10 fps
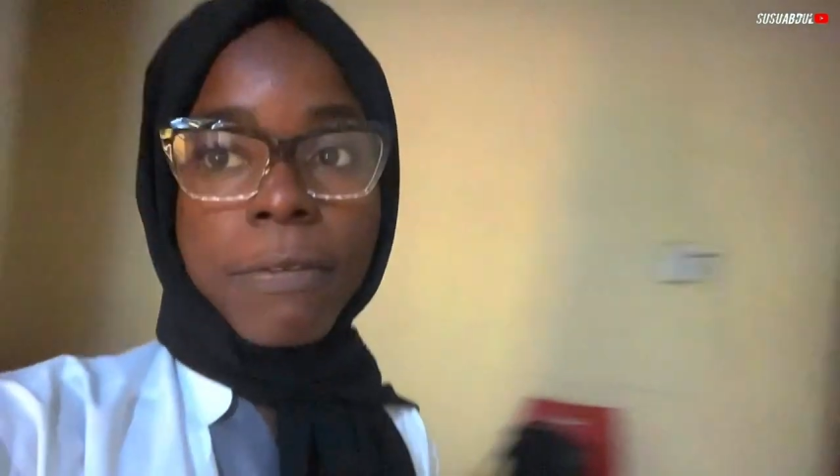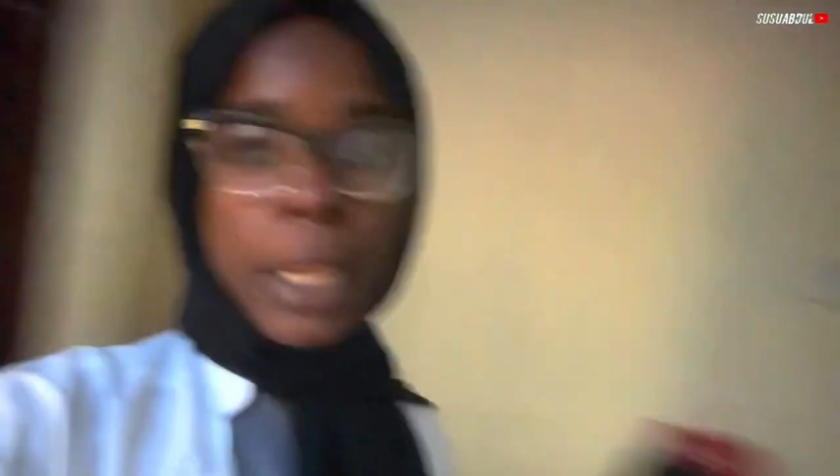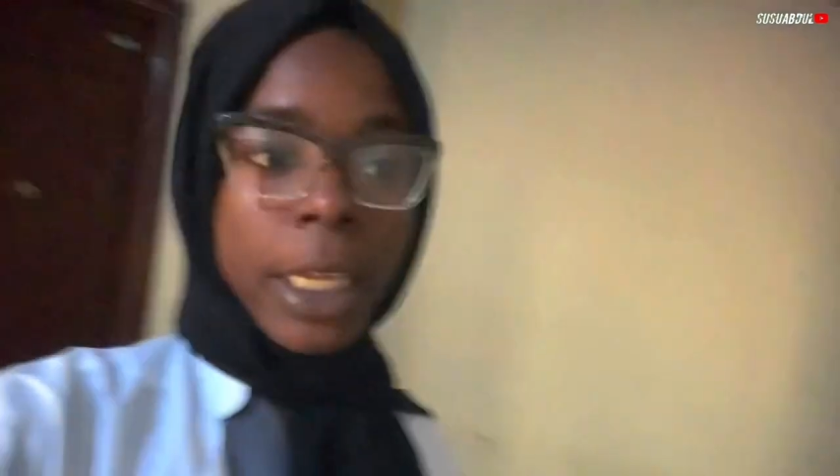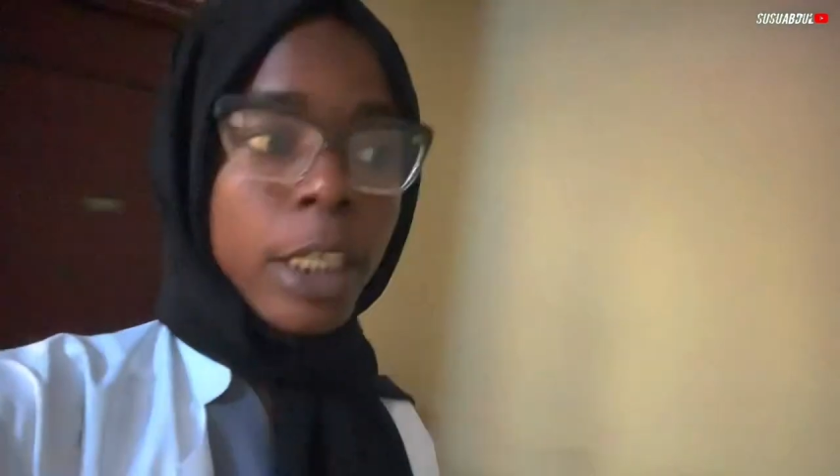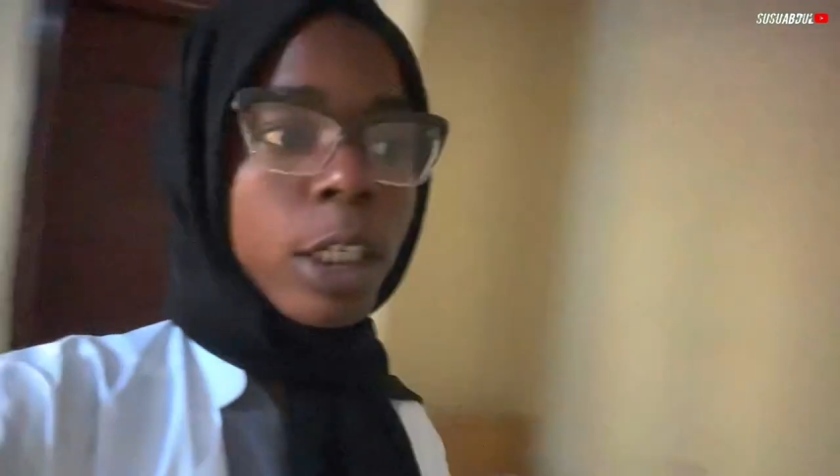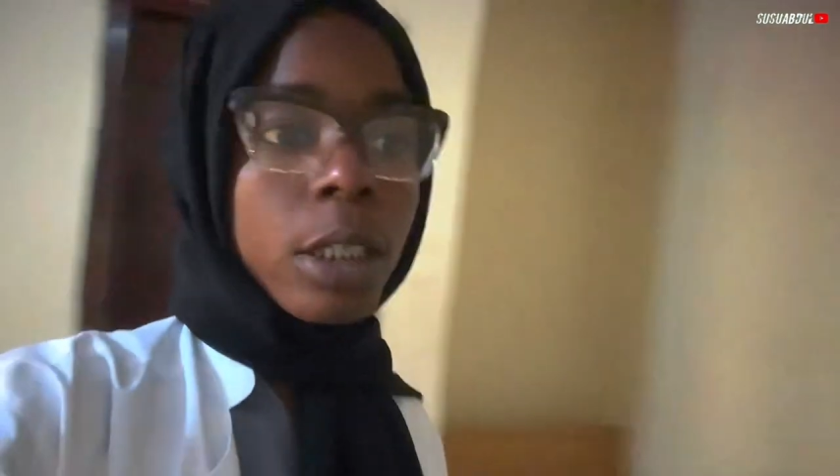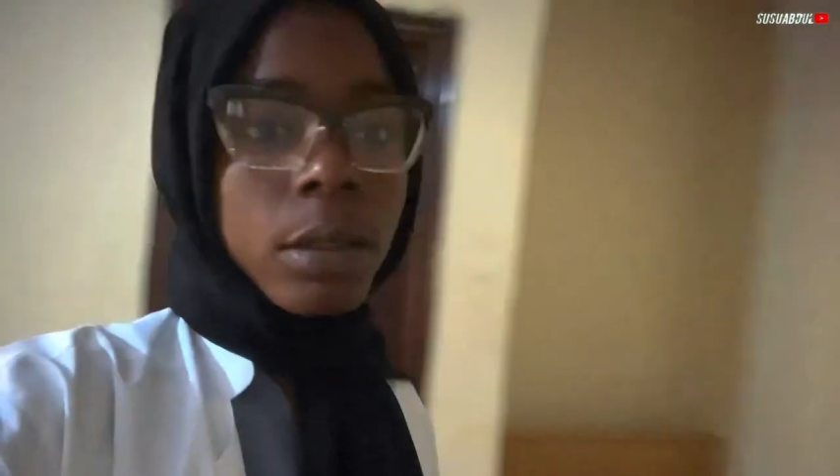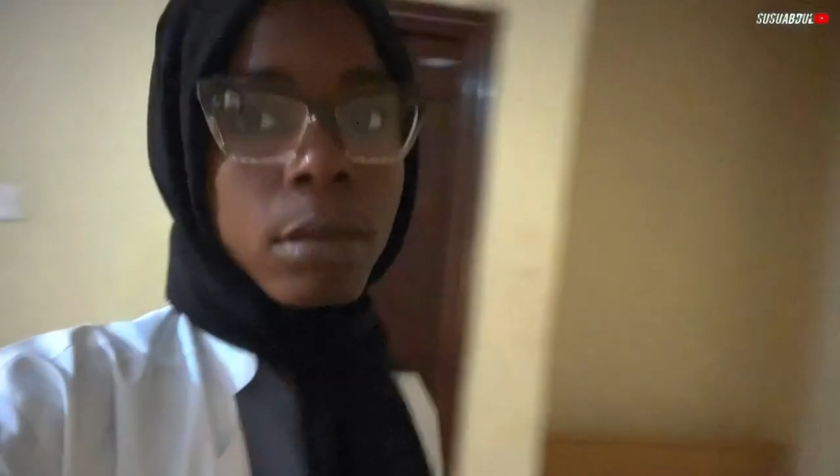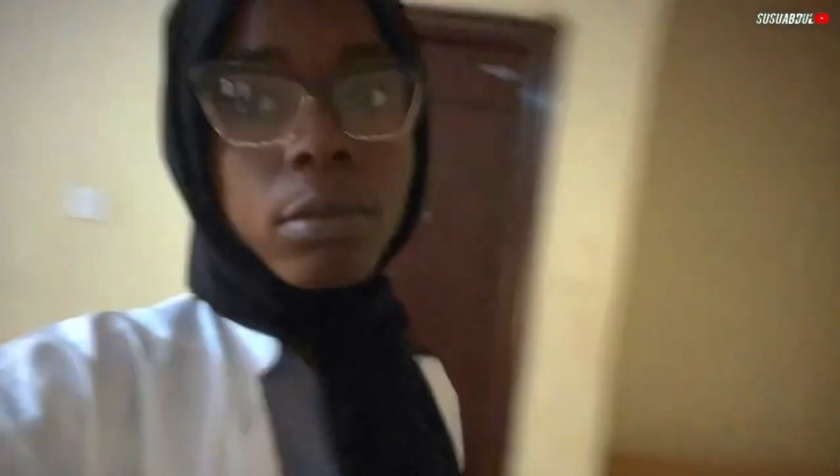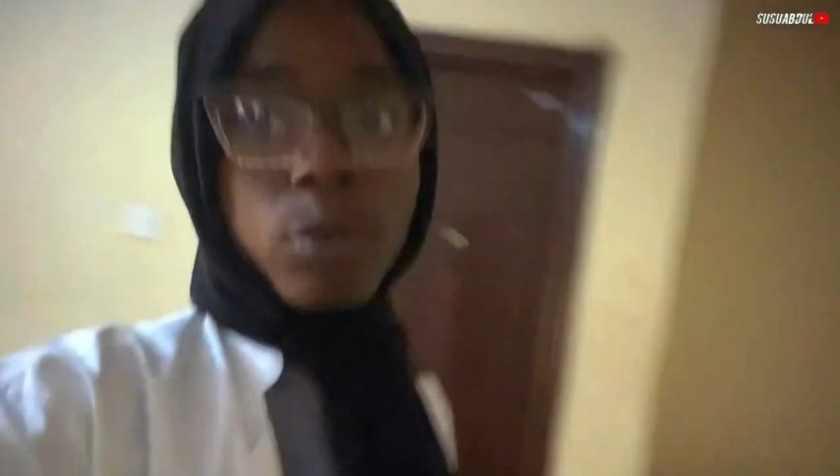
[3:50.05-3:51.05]
like
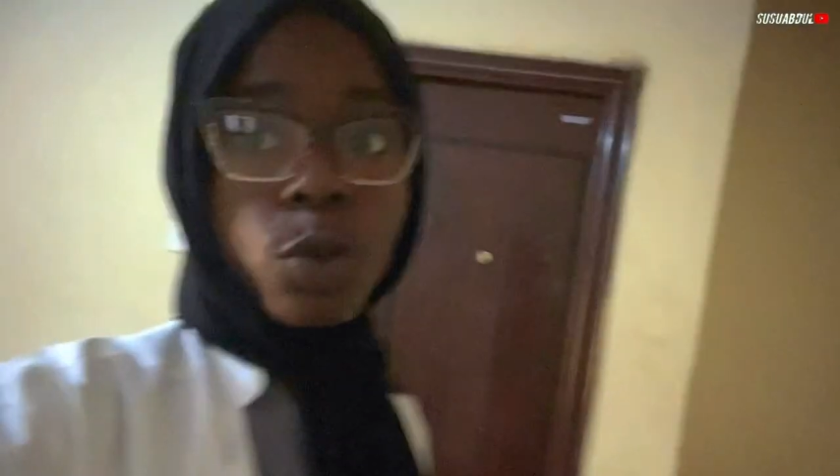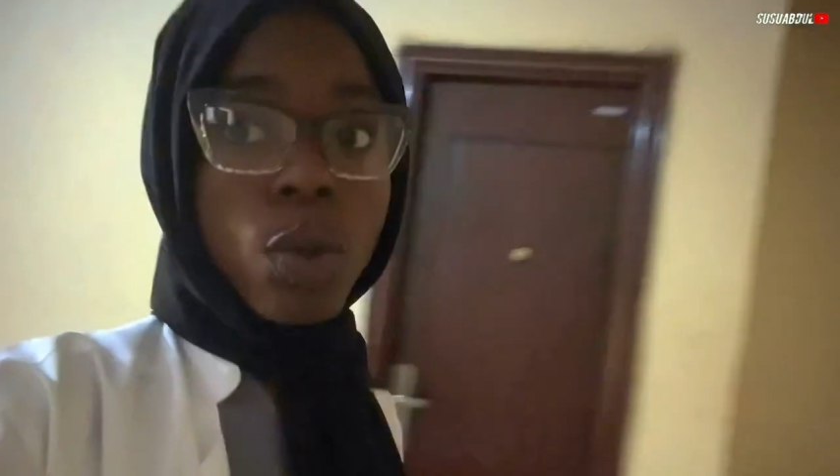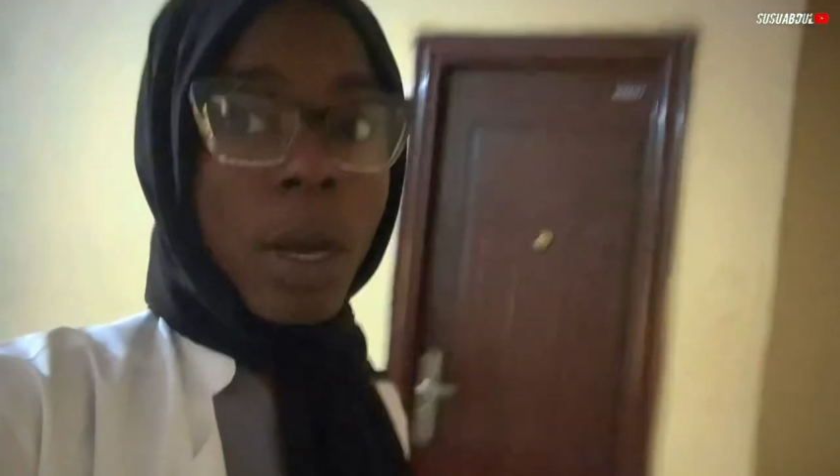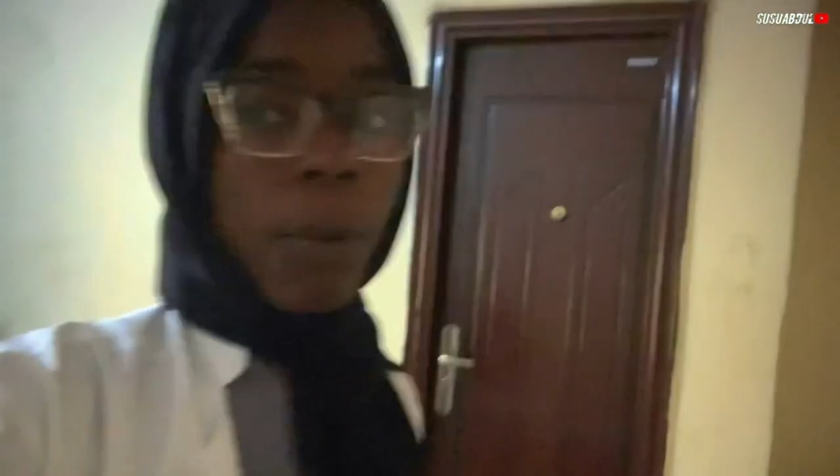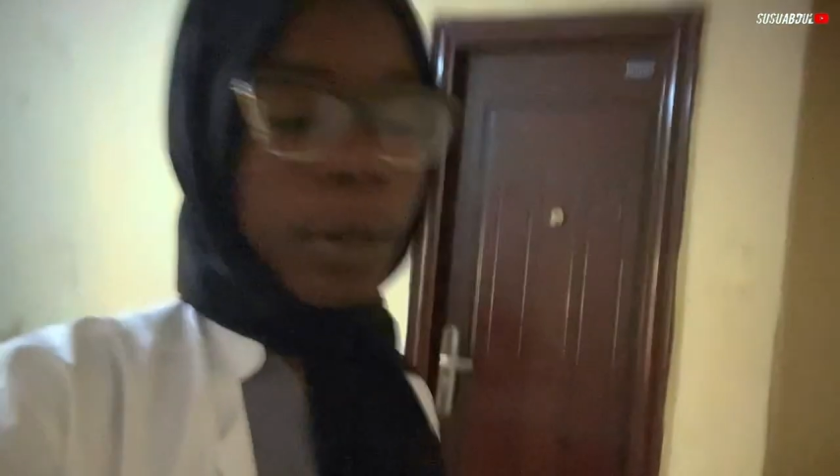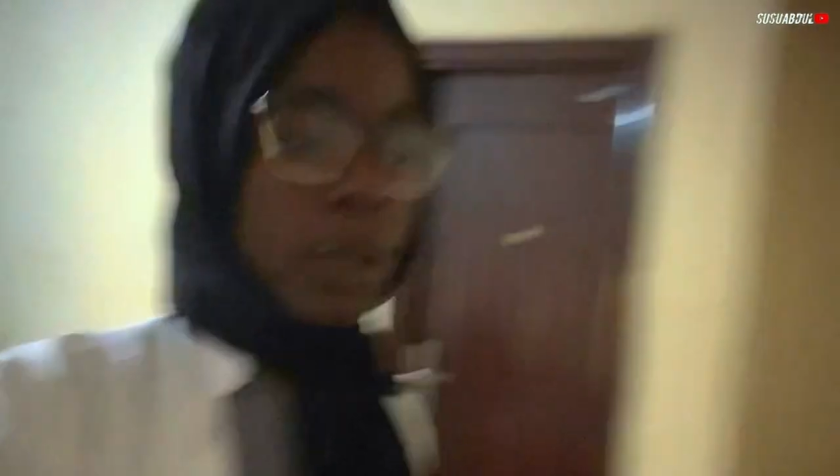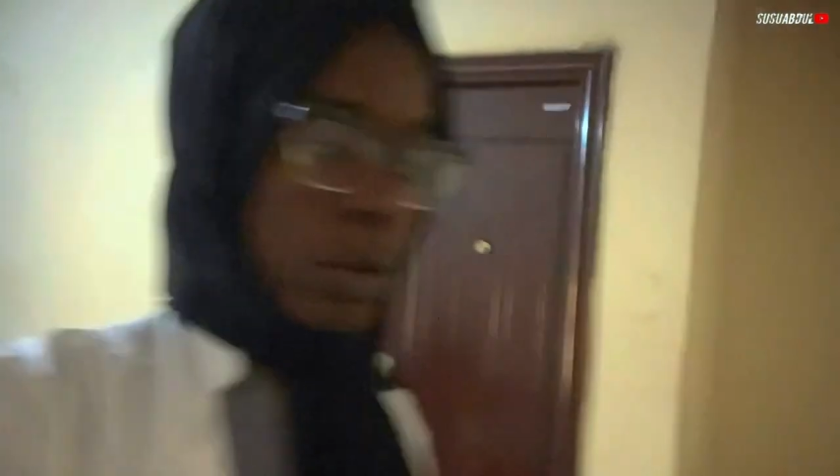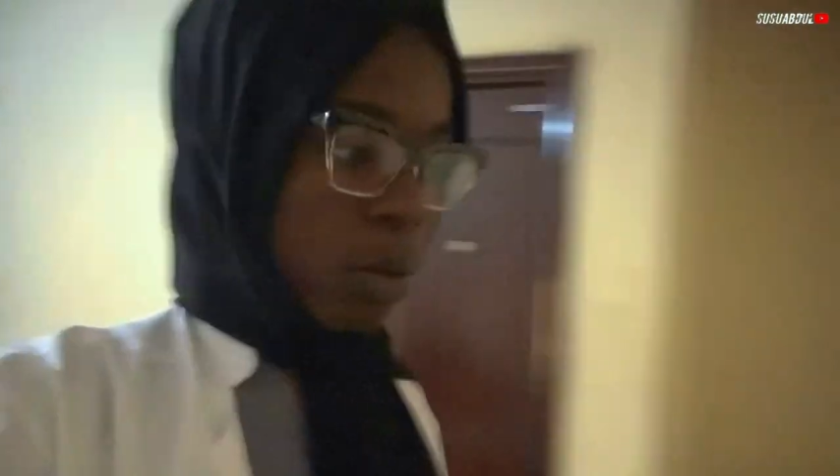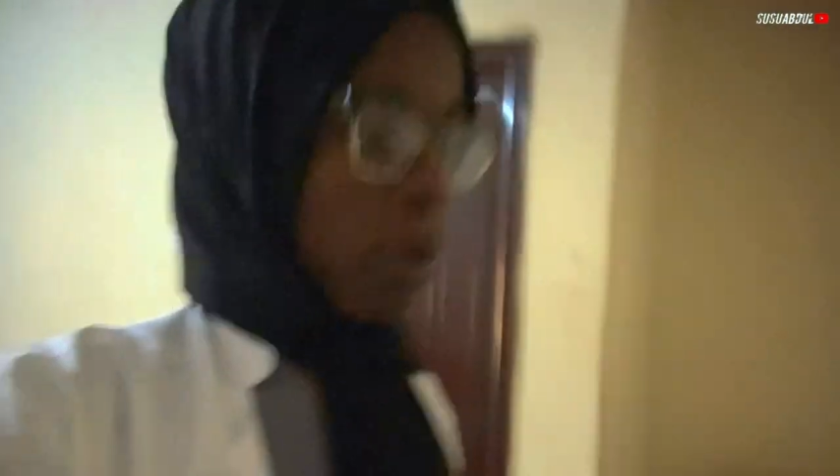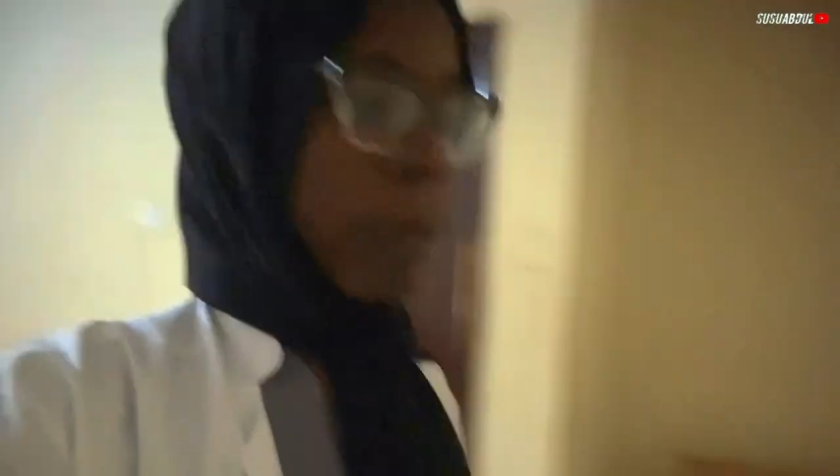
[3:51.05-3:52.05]
2 hours to
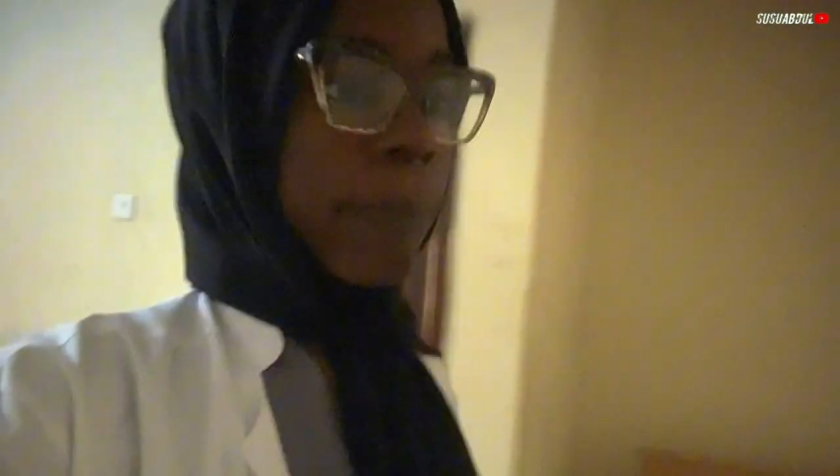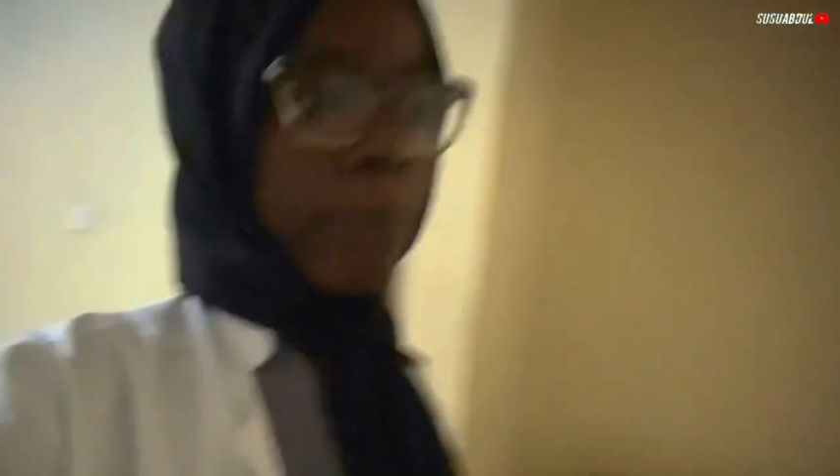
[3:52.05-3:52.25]
go.